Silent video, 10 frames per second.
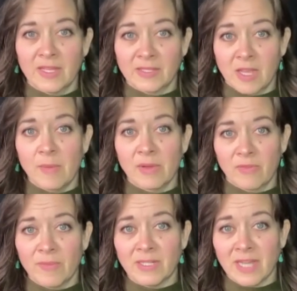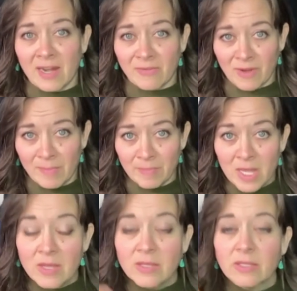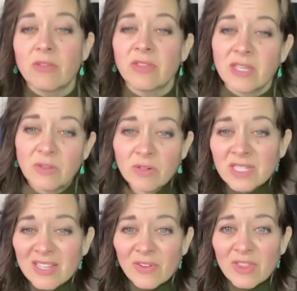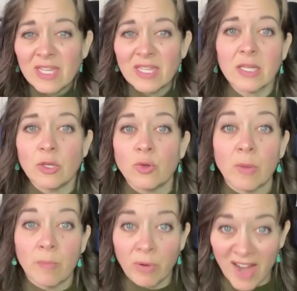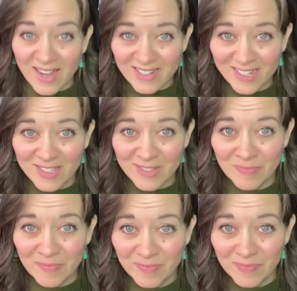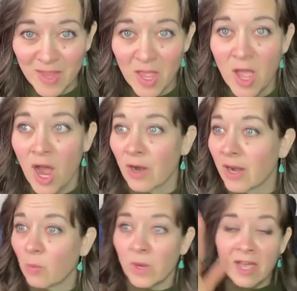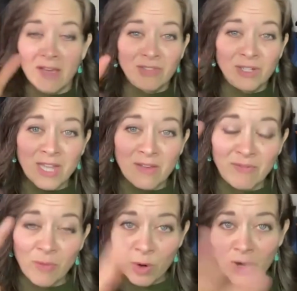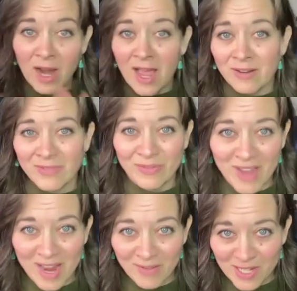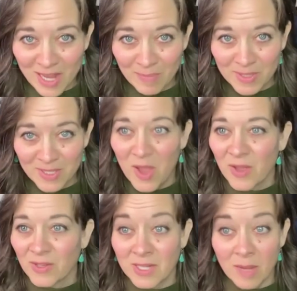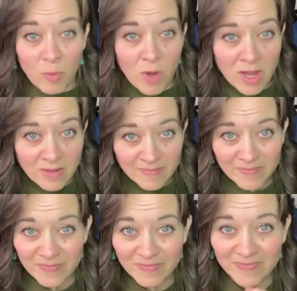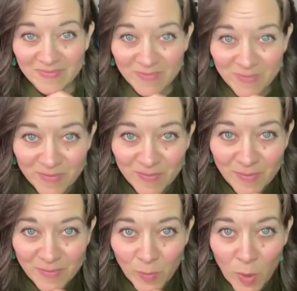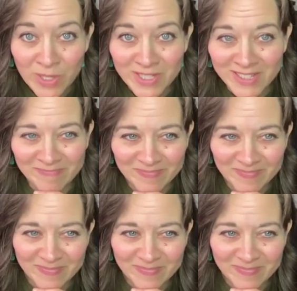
it's coming from the diaphragm. So these are different things that you can practice. All right, we have looked at 4 out of the 5 steps. Step 1, what was it?